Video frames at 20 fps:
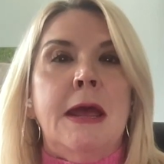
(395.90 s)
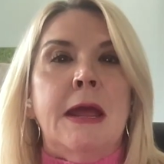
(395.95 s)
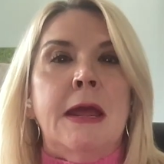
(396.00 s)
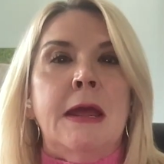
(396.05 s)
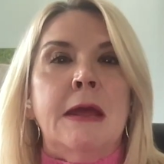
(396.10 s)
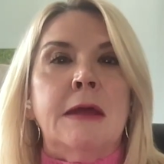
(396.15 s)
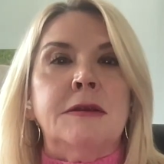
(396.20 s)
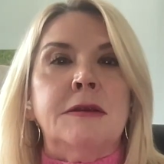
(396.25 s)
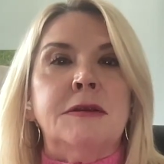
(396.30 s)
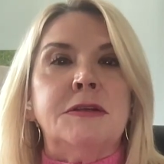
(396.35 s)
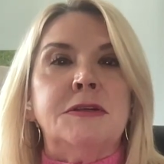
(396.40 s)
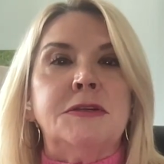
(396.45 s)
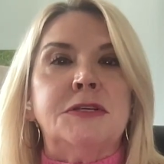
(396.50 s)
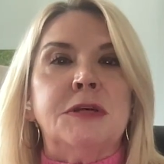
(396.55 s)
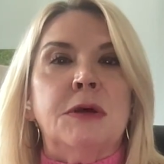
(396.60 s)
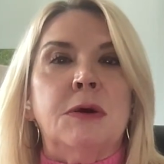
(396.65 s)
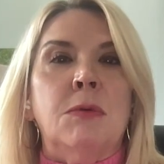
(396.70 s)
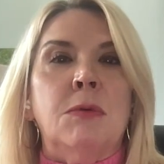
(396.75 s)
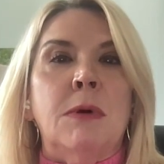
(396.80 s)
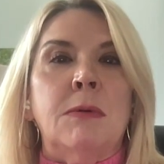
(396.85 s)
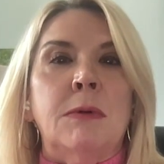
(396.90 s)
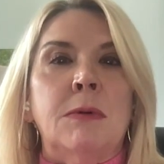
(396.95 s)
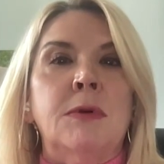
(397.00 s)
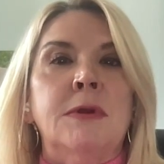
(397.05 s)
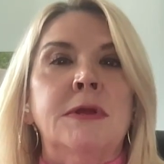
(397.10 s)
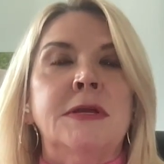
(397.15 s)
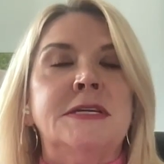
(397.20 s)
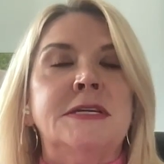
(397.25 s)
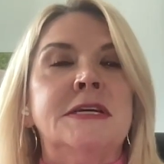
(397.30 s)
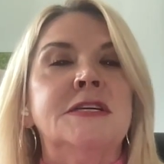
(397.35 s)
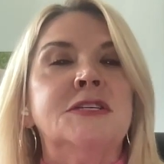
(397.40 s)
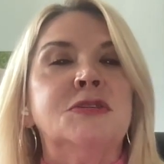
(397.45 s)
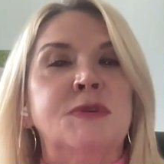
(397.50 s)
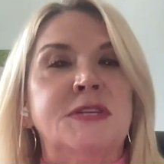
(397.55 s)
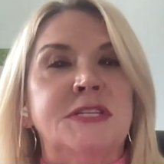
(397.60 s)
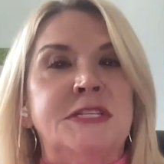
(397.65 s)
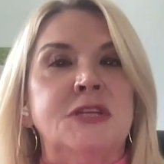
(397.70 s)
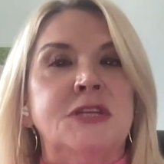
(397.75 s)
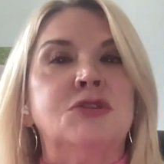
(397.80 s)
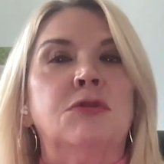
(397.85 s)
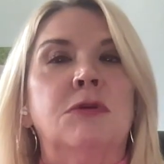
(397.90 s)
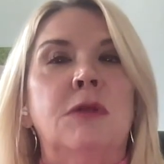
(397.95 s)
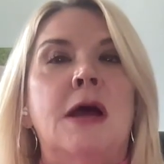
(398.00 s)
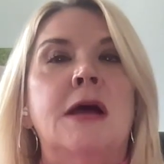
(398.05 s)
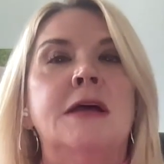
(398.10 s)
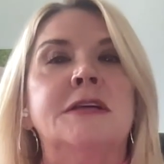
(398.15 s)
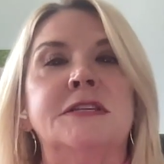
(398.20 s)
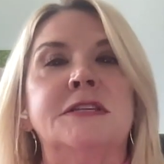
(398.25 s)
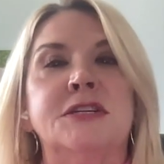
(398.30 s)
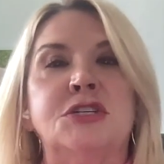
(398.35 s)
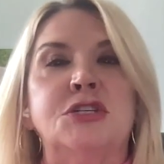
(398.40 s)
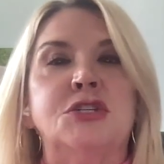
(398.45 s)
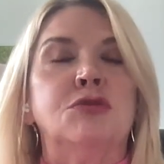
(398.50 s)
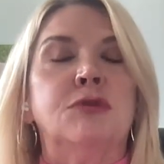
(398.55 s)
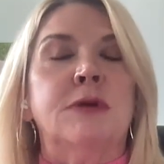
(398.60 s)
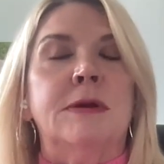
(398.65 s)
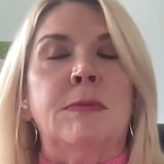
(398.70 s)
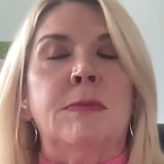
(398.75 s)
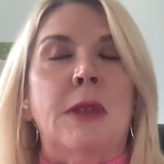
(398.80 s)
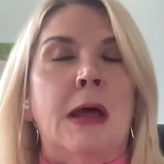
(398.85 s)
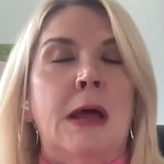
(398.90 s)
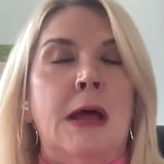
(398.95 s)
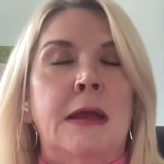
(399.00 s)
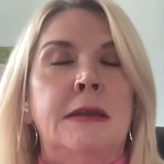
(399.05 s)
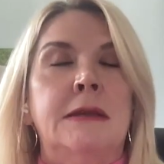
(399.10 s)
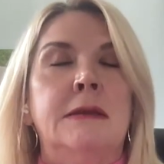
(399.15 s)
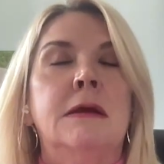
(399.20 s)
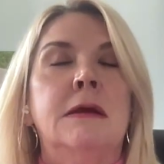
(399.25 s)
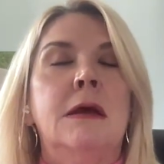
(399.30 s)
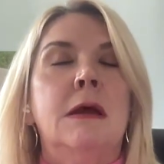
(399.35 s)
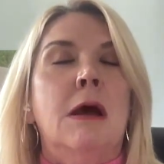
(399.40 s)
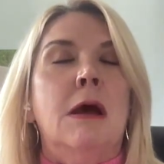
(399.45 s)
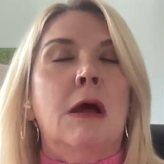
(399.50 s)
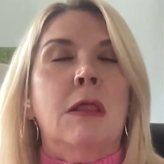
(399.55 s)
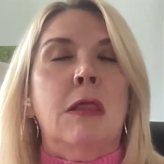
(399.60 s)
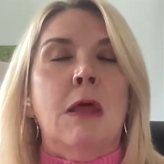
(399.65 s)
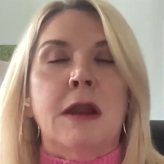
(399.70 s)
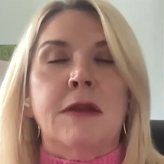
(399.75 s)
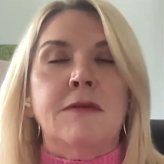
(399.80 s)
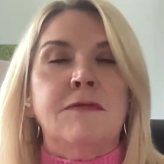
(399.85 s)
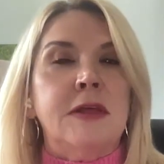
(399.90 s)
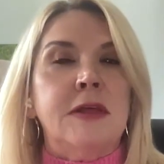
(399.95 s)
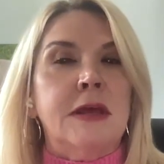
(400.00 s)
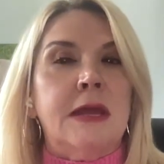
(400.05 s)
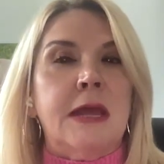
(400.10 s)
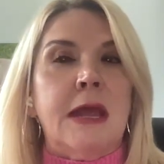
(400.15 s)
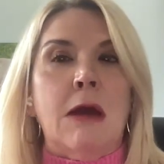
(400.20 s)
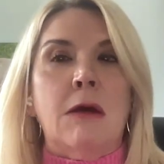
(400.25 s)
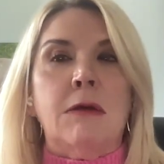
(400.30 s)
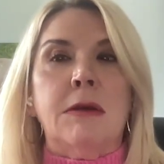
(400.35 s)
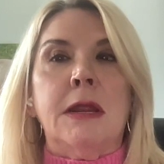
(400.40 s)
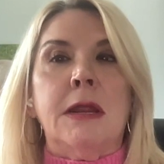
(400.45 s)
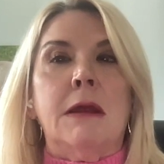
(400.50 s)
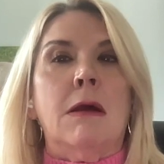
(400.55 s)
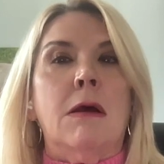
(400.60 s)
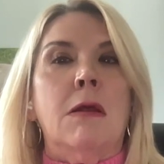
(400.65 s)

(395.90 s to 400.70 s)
And so what we really did is we centralized and streamlined a lot of the accounting,